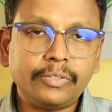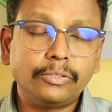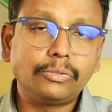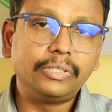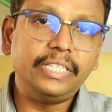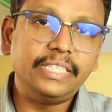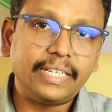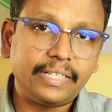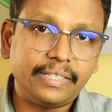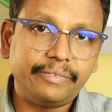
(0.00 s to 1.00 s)
So these
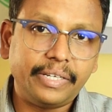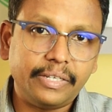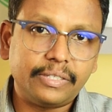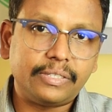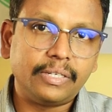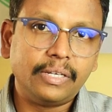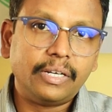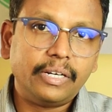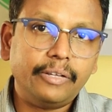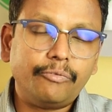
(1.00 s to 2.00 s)
are the various
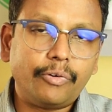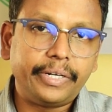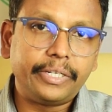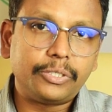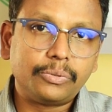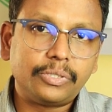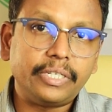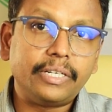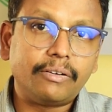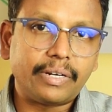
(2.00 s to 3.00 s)
lymphoid tissues
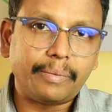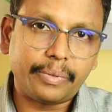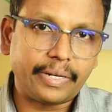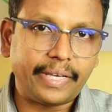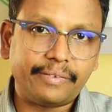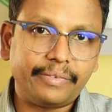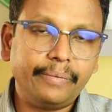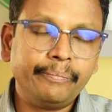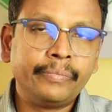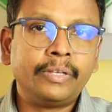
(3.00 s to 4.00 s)
in our upper airway.
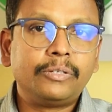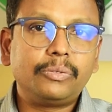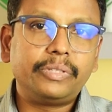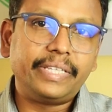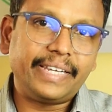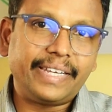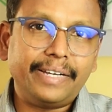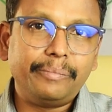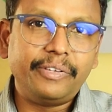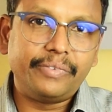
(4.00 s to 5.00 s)
So there
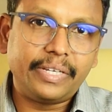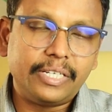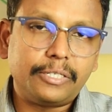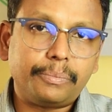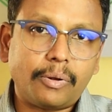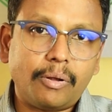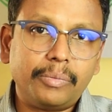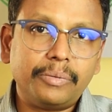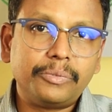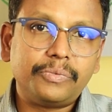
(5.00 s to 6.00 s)
can be various
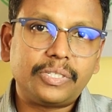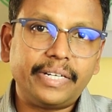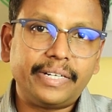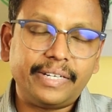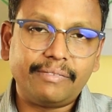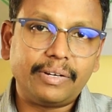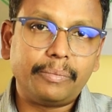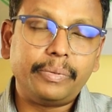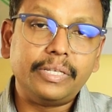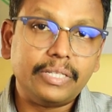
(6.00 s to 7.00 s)
problems which can
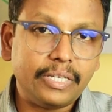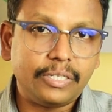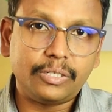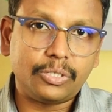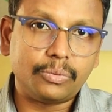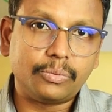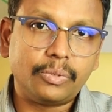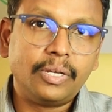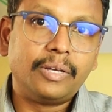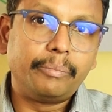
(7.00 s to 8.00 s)
develop in these tissues,
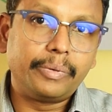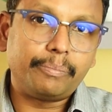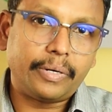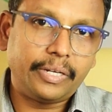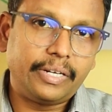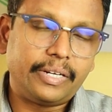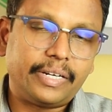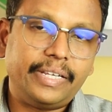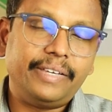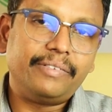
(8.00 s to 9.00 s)

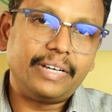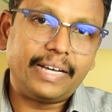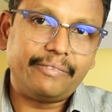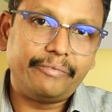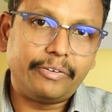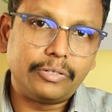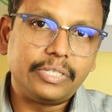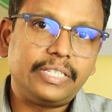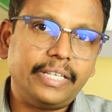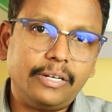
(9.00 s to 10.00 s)
particularly
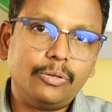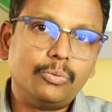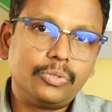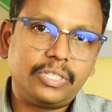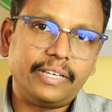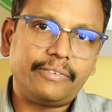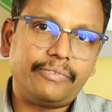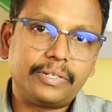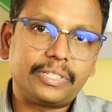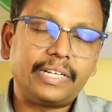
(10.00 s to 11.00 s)
once they lose their
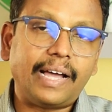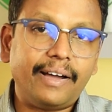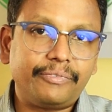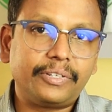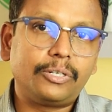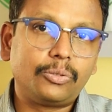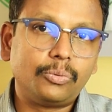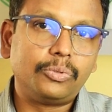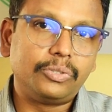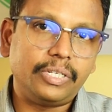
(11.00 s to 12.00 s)
function. After
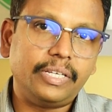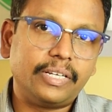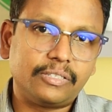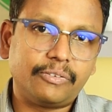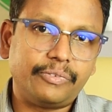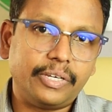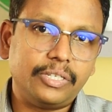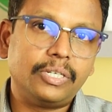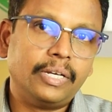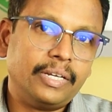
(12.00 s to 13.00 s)
2 to 3 years of
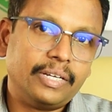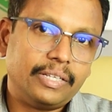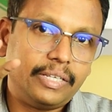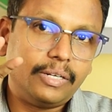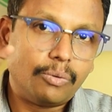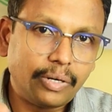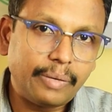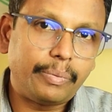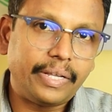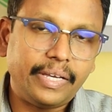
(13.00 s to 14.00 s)
age, they
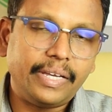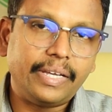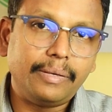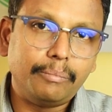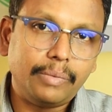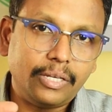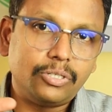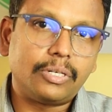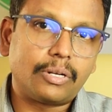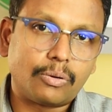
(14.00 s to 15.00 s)
don't play any
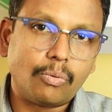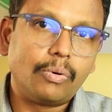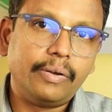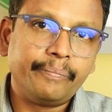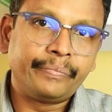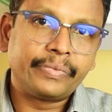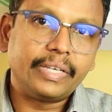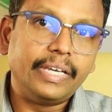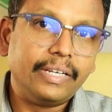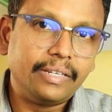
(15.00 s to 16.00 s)
major role
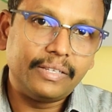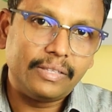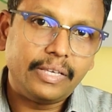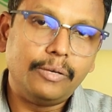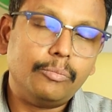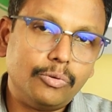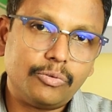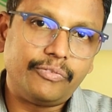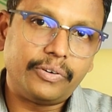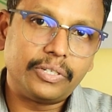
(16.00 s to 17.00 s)
in the
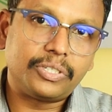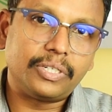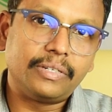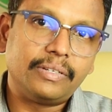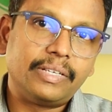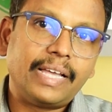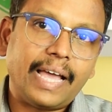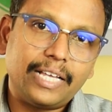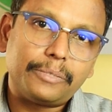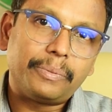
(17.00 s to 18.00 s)
immune function
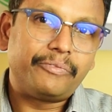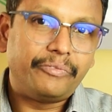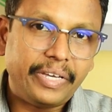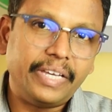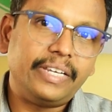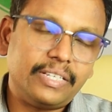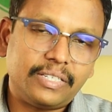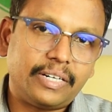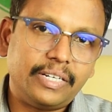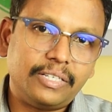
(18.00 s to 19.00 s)
as per various
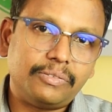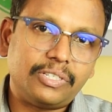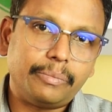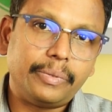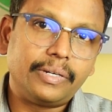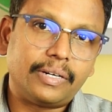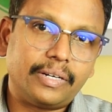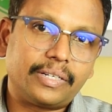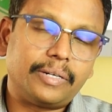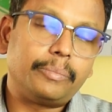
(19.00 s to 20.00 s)
studies which have been
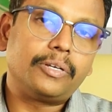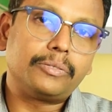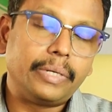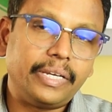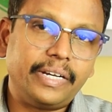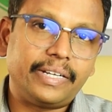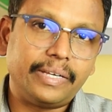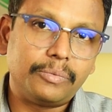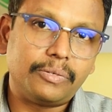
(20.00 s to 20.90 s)
conducted, because many a times